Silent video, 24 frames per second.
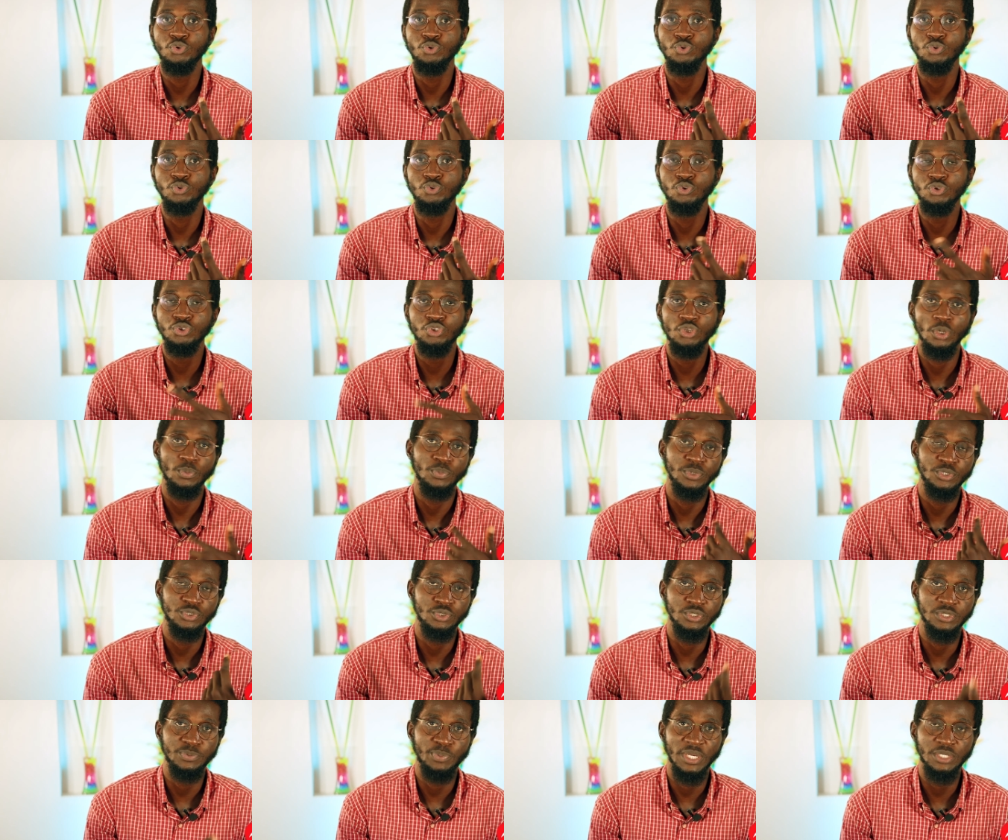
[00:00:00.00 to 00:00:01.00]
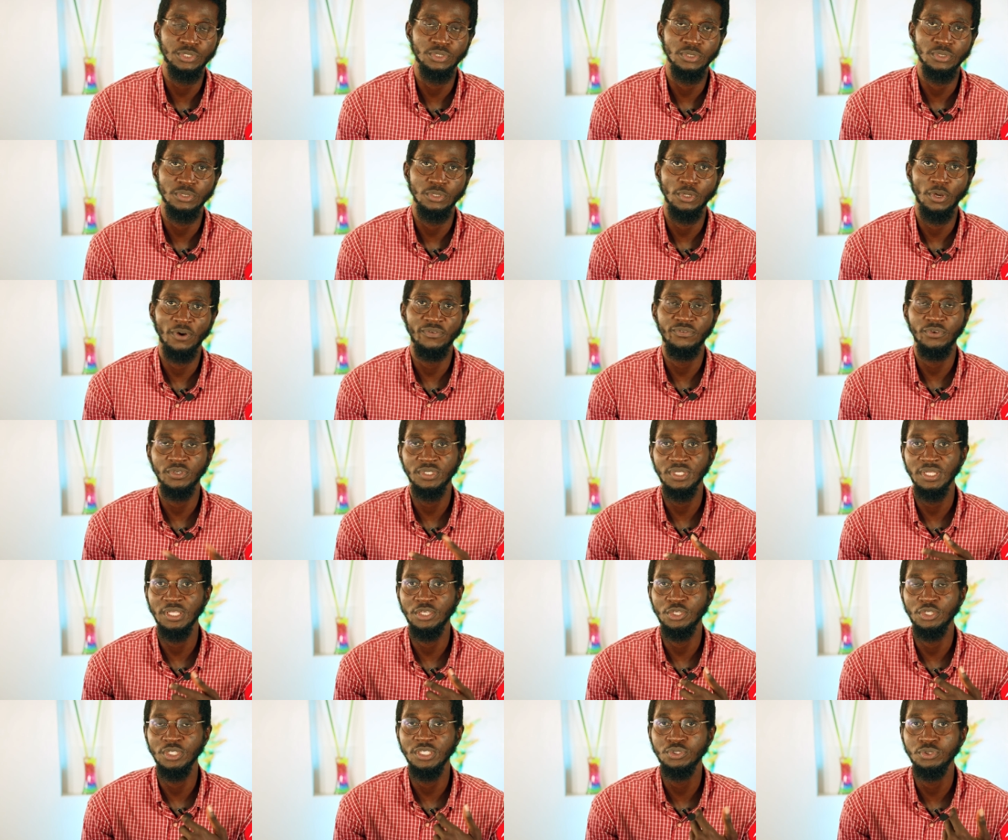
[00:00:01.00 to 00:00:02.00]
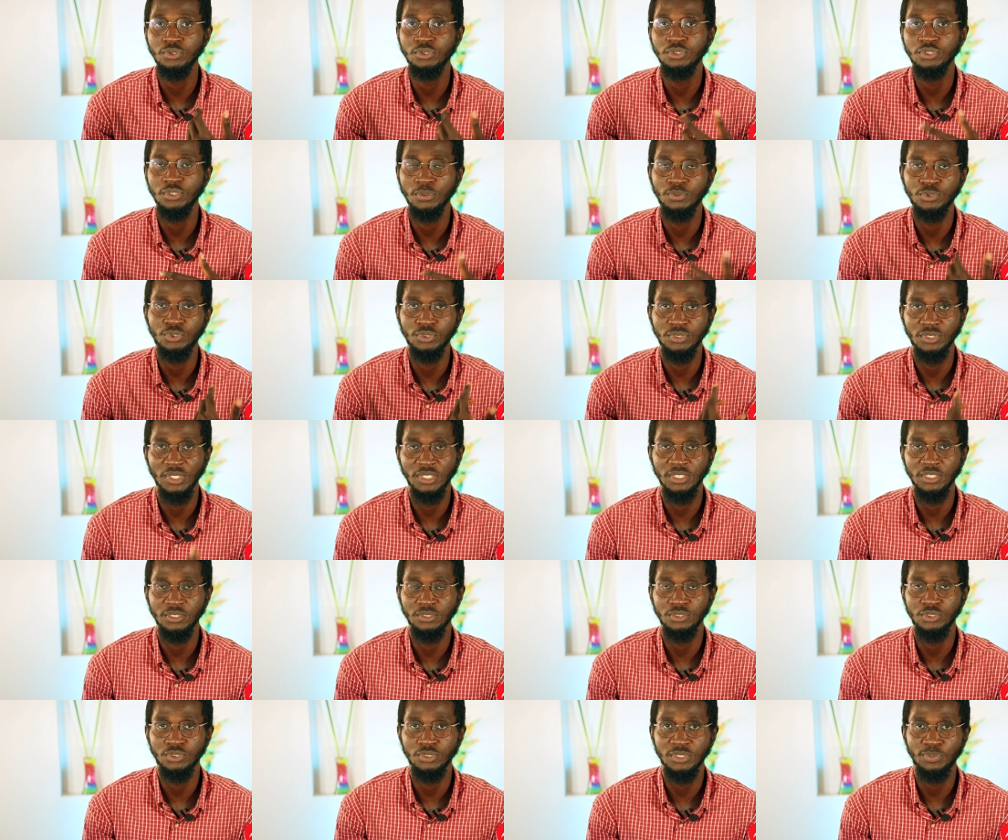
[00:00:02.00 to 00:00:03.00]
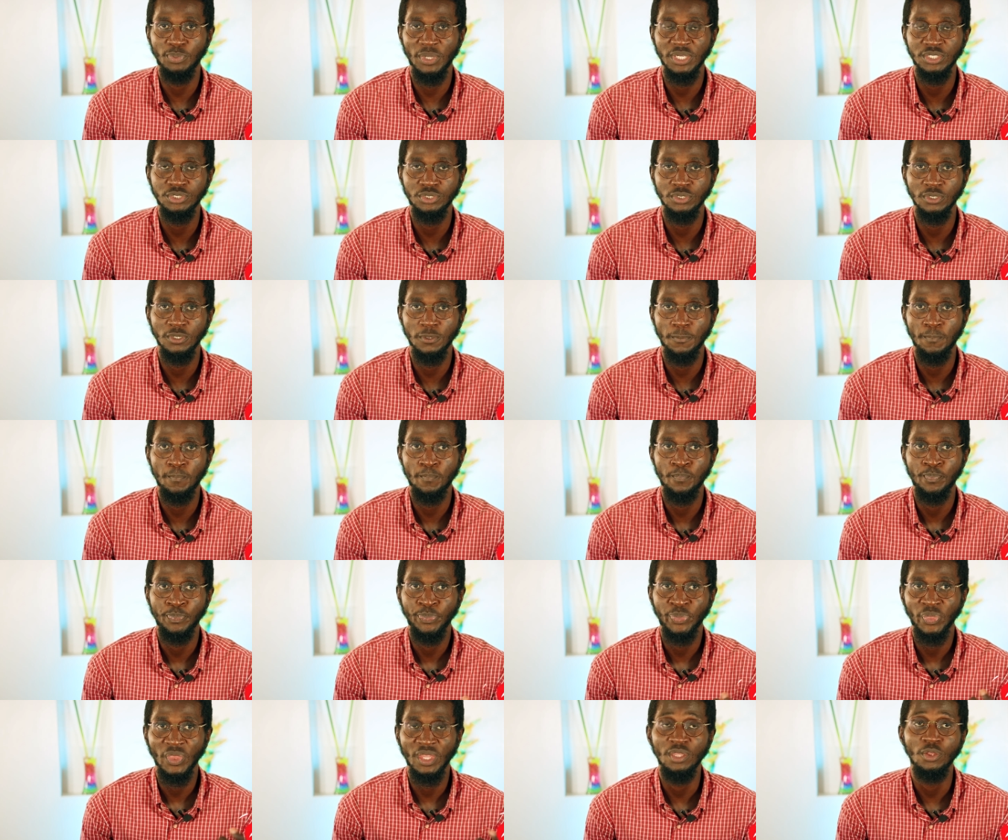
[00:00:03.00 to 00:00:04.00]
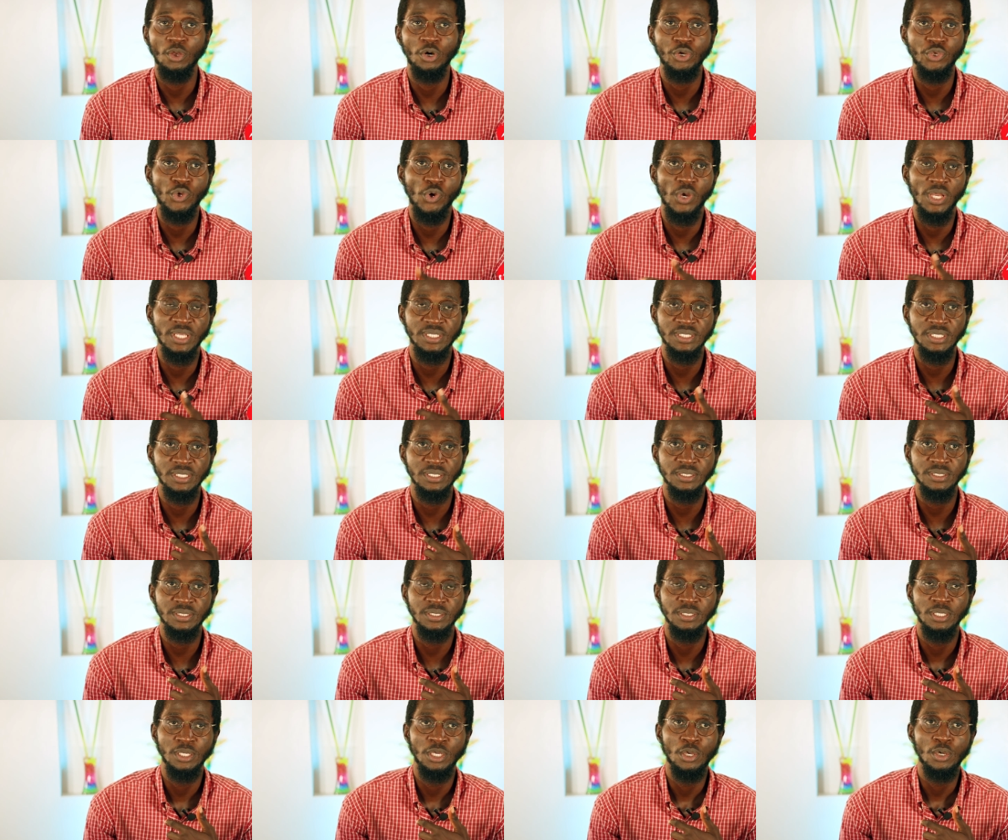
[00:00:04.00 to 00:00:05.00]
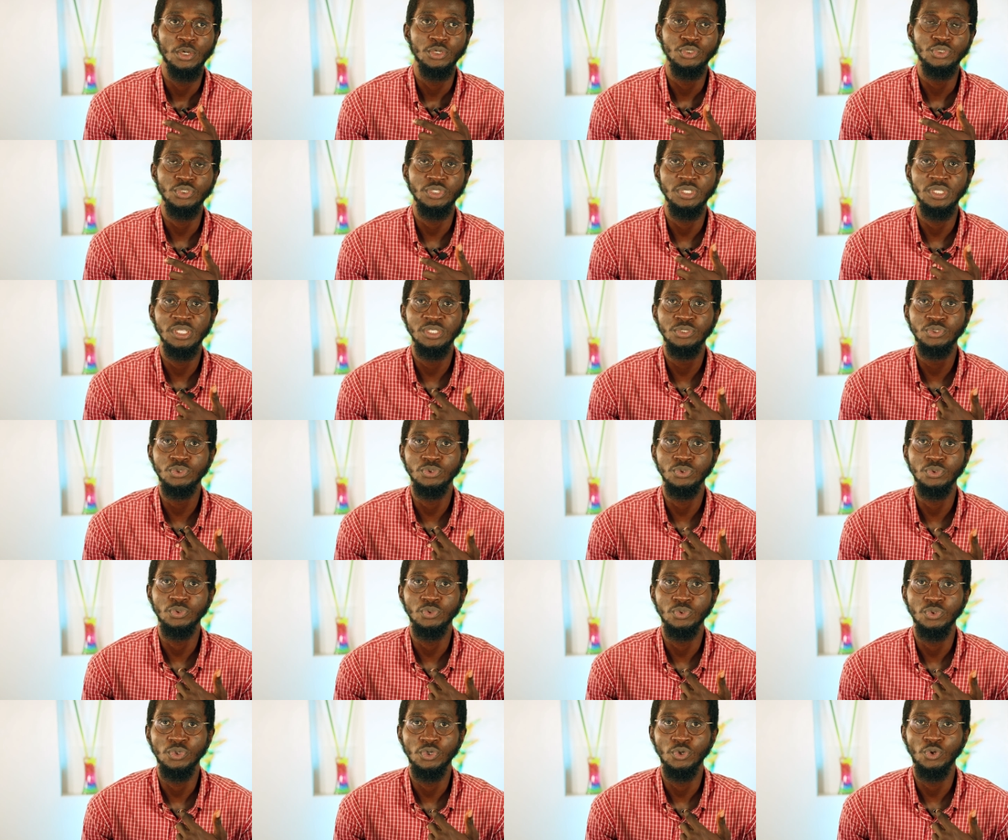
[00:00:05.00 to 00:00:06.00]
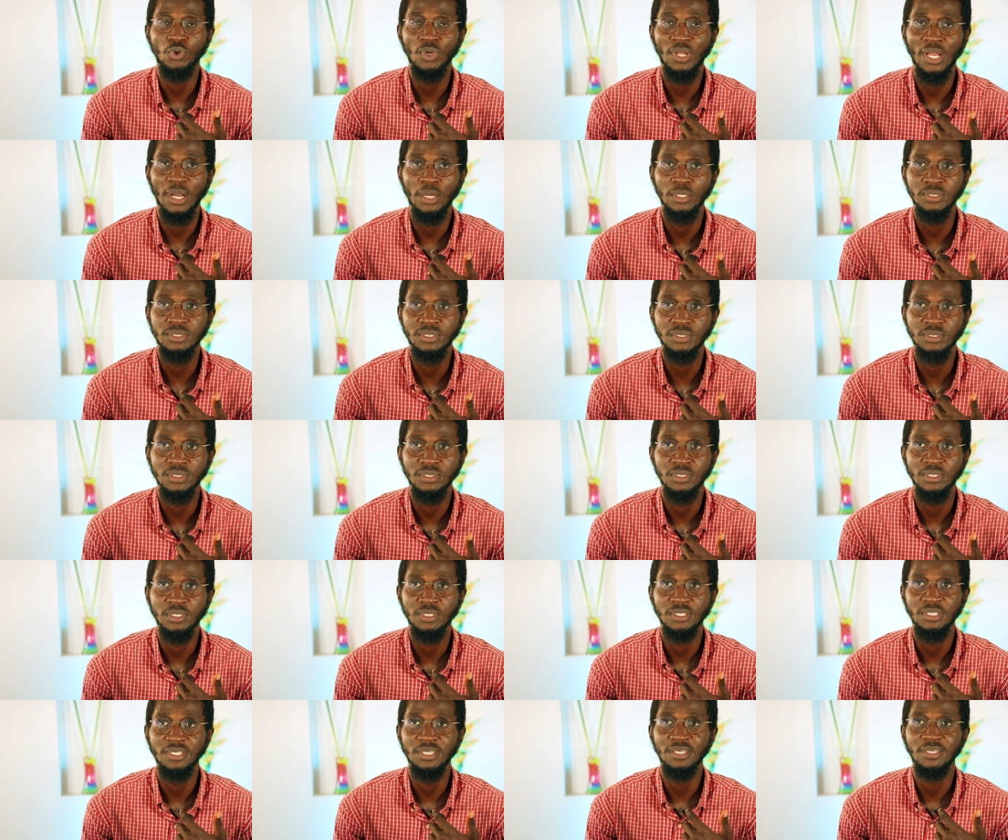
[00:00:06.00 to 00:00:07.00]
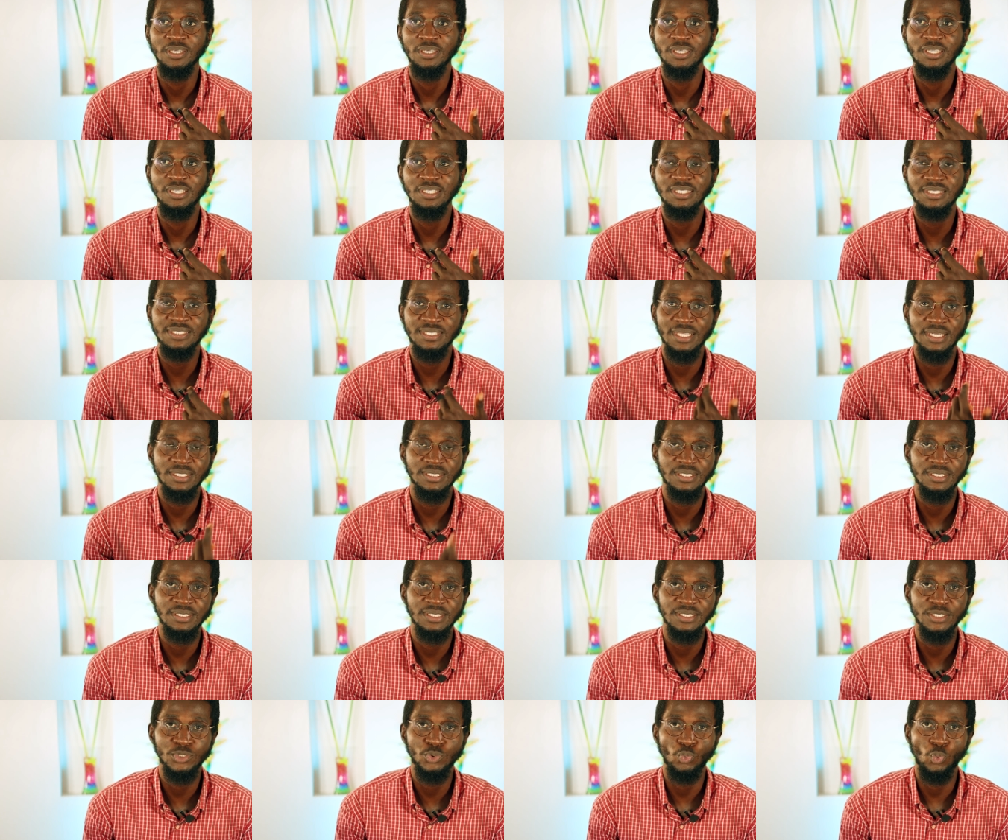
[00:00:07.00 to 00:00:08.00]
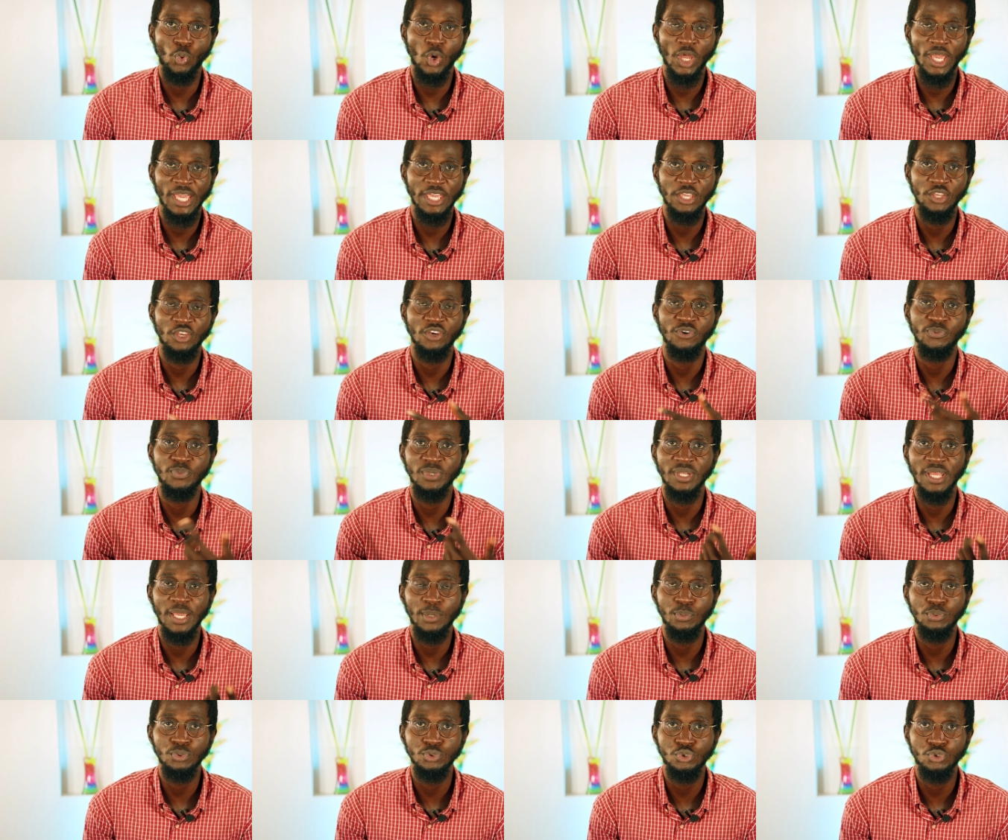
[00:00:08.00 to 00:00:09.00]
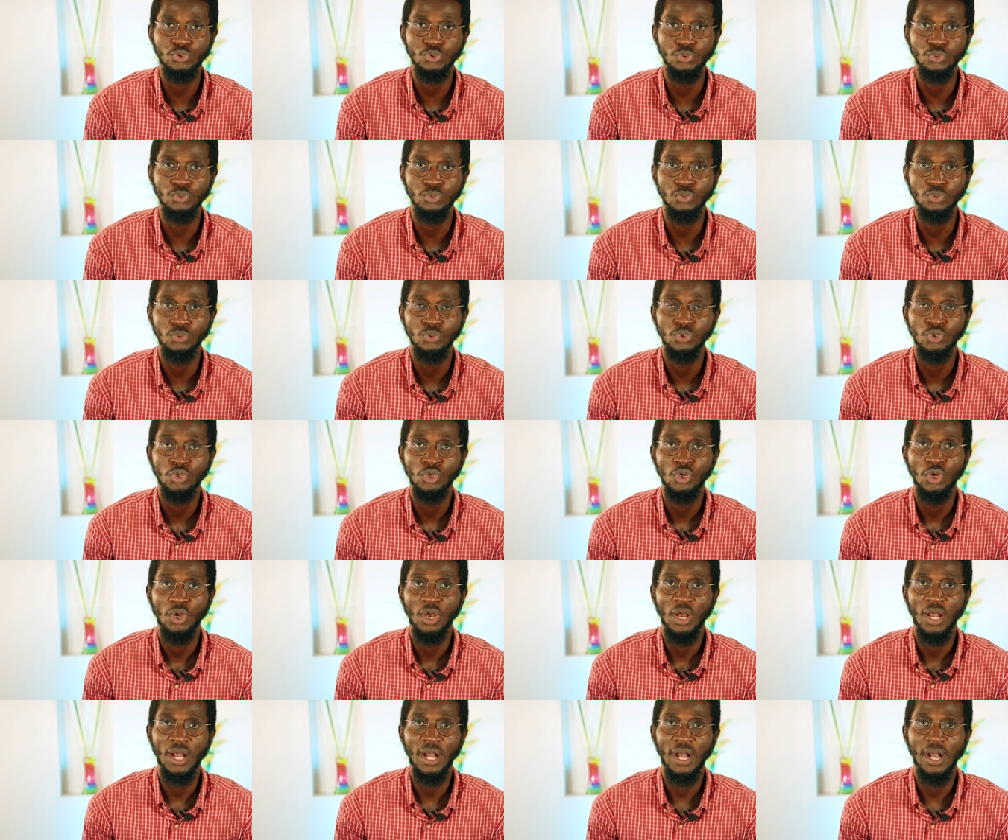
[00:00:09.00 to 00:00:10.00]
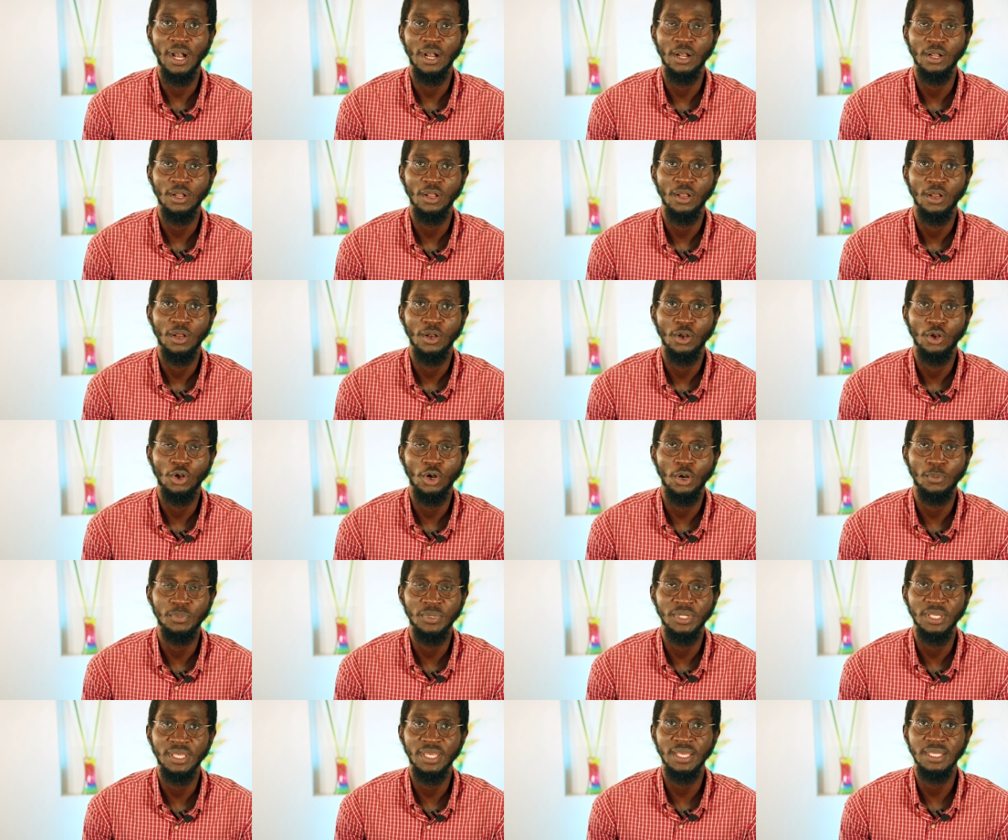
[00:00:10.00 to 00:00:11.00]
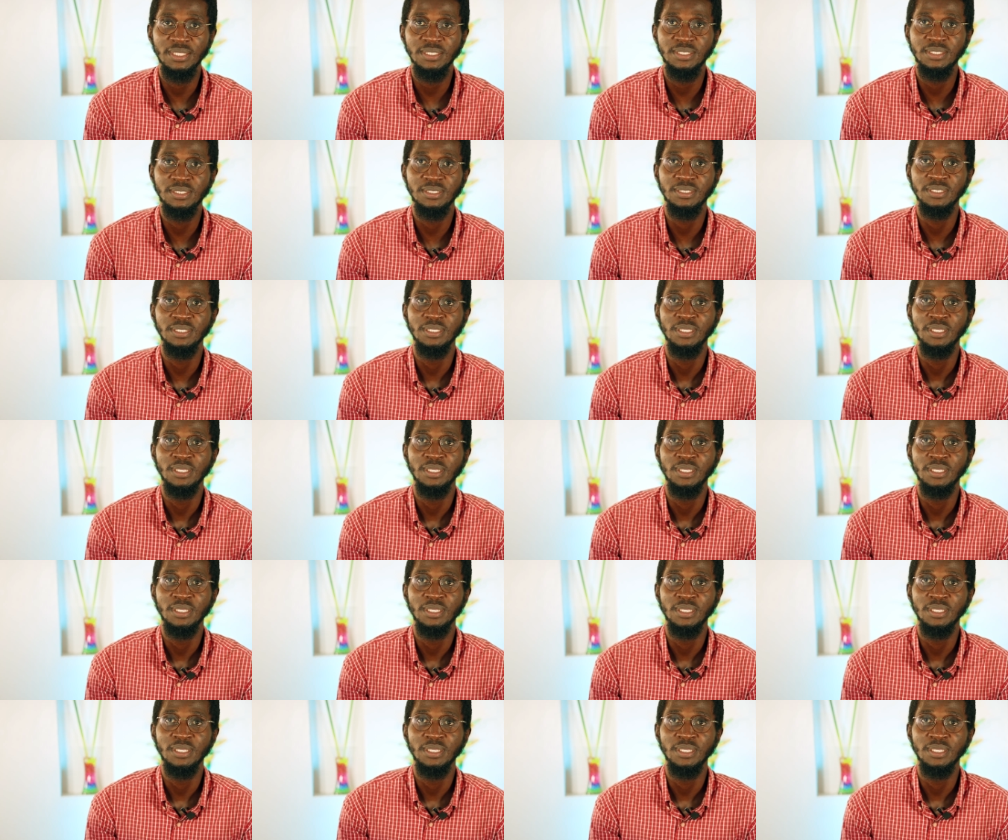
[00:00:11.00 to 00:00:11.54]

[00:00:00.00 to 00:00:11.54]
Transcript: to do some introspection. Obviously, you need to do some introspection in all your essays. So you need to look at instances where you have been able to uh, communicate